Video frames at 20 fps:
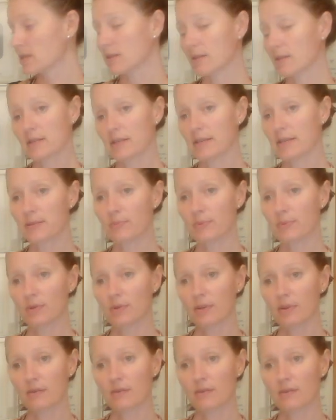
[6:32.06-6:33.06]
to the teaspoon
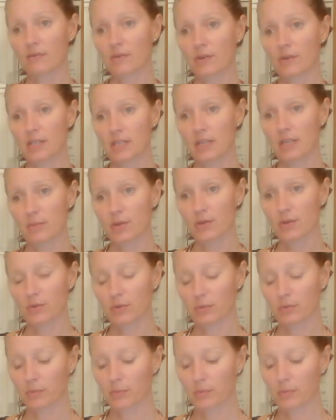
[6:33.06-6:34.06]
of the 14
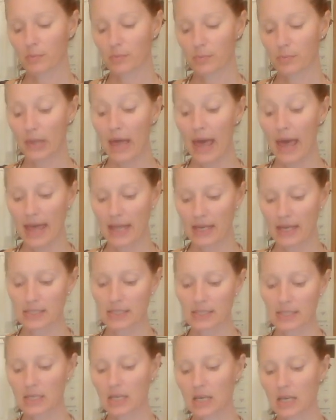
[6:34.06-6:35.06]
mushroom blend,
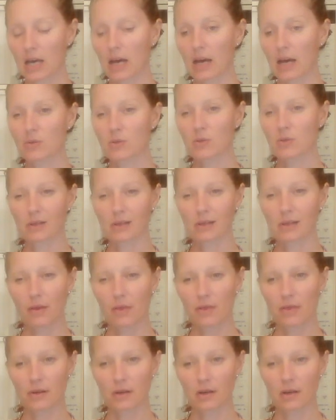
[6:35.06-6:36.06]
I'm doing like
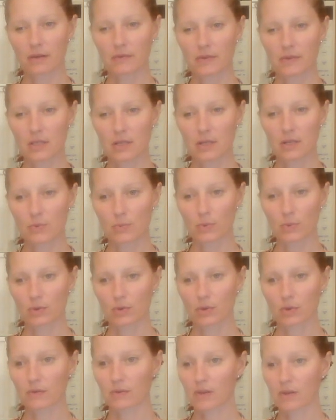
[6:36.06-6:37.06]
1/3 of a
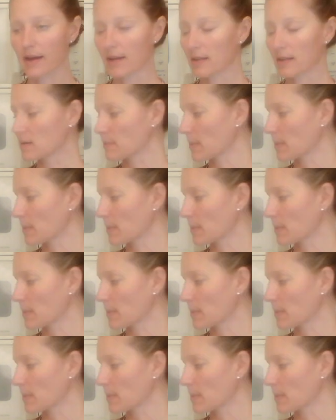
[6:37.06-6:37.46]
teaspoon of lion's